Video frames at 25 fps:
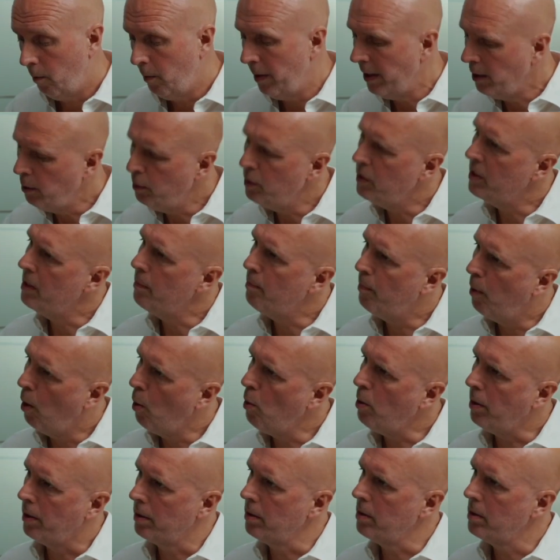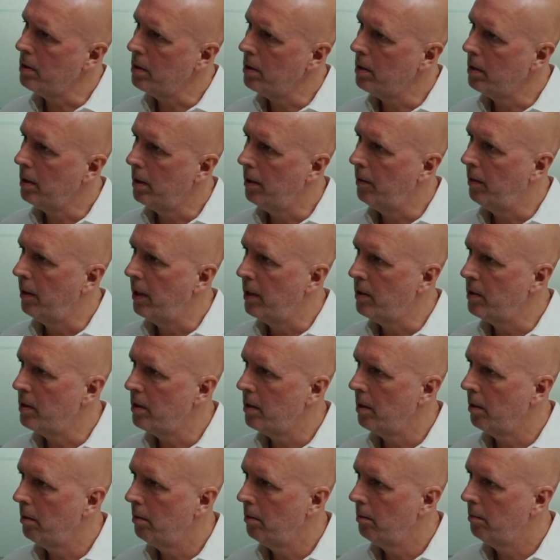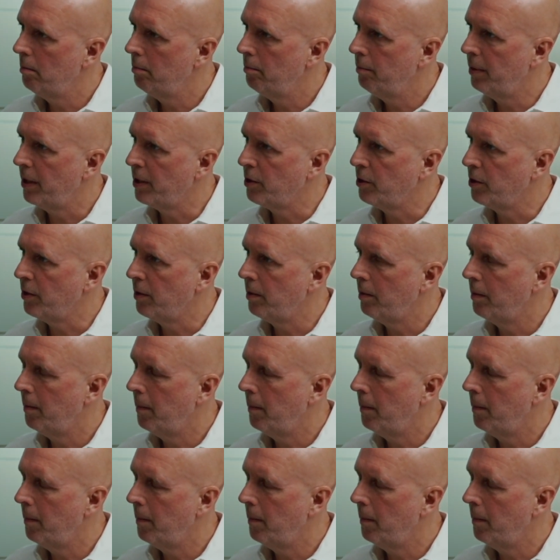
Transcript: Where do you see POCUS in this picture?